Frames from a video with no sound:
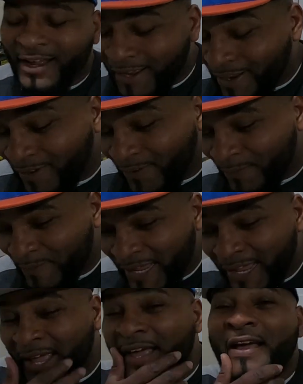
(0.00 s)
oh
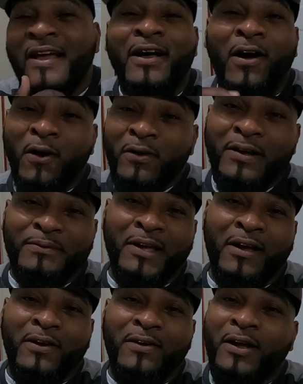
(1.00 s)
man Hold up,
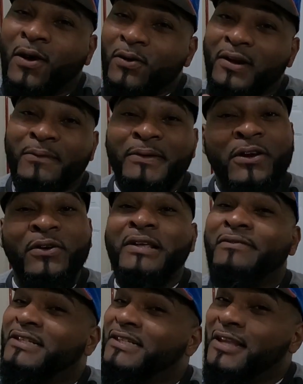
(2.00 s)
y'all. Hold up. It don't
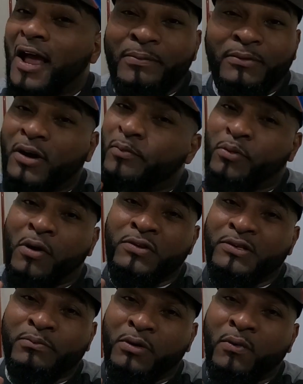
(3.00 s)
even stop there,
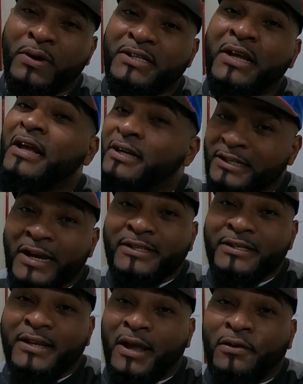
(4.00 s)
bros and broettes.
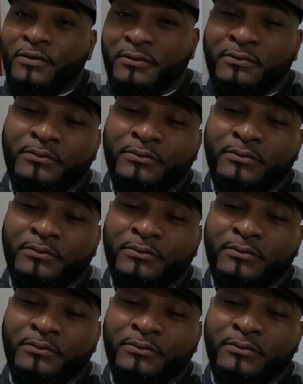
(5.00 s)
Check this out.